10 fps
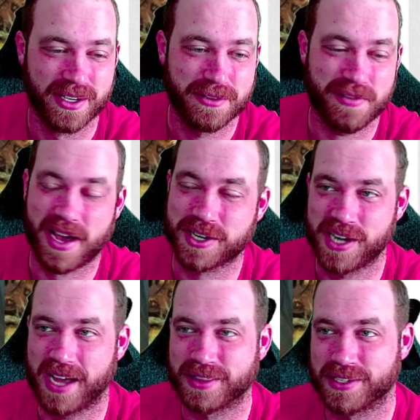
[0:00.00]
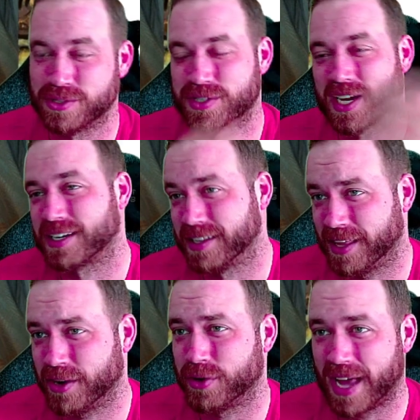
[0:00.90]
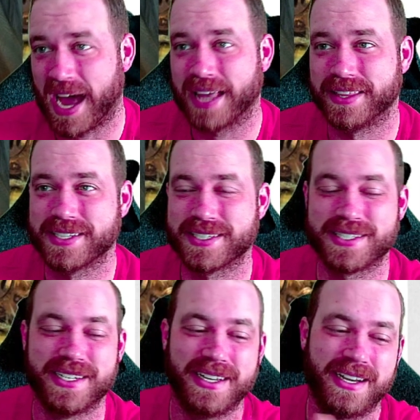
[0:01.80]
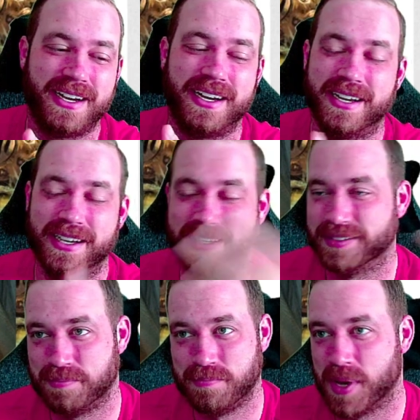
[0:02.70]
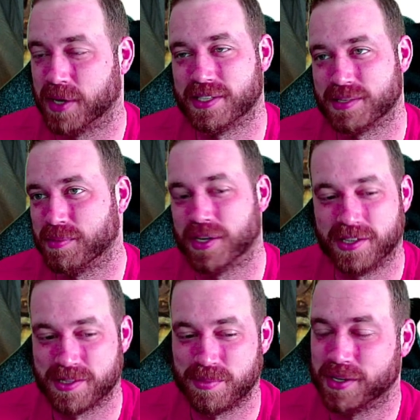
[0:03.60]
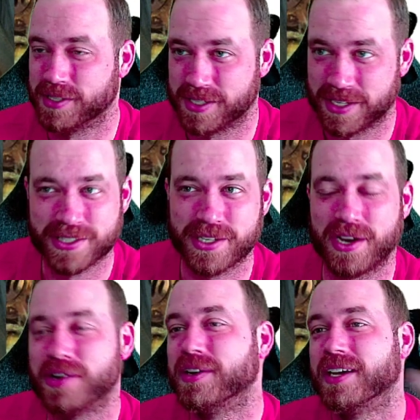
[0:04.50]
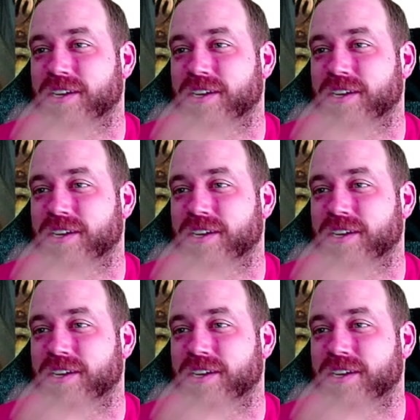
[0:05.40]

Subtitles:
faction out there. So technically they already had this millions and millions and millions of years ago.